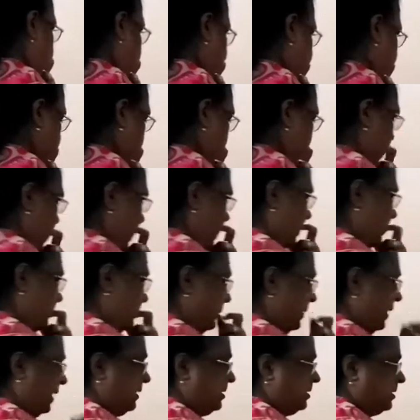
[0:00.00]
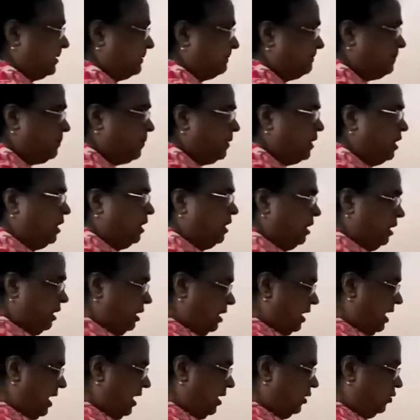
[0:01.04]
the salt bridge.
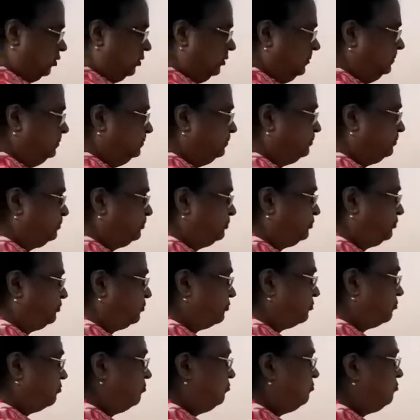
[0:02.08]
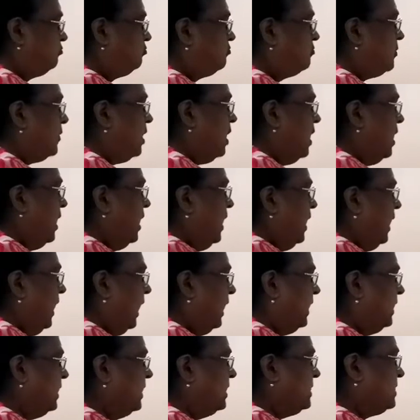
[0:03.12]
Now,
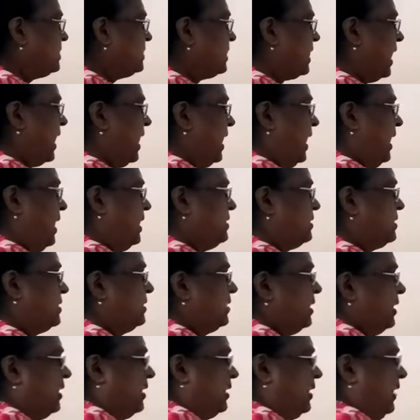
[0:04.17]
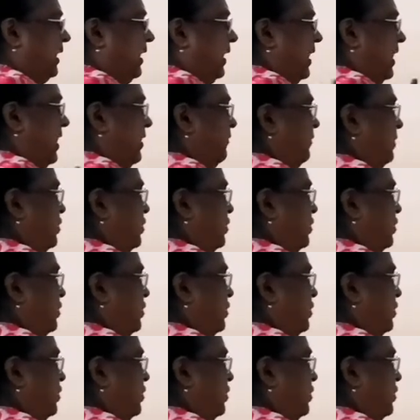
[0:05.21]
in this case, the reading